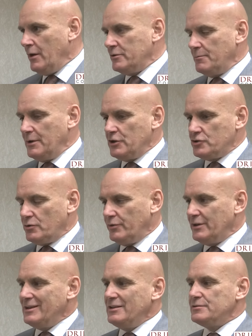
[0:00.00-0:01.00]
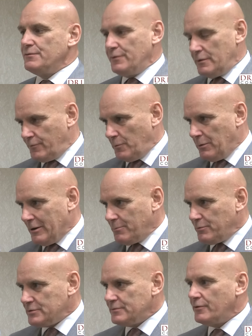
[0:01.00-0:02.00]
to make sure that it is fit for
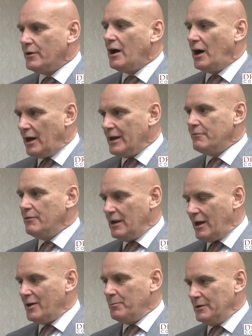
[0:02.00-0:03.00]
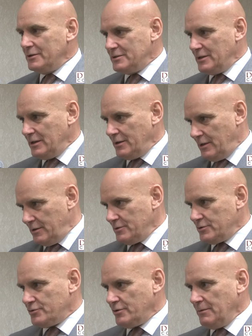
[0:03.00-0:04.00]
purpose for a high reliability
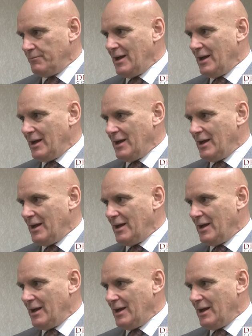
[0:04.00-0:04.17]
industry.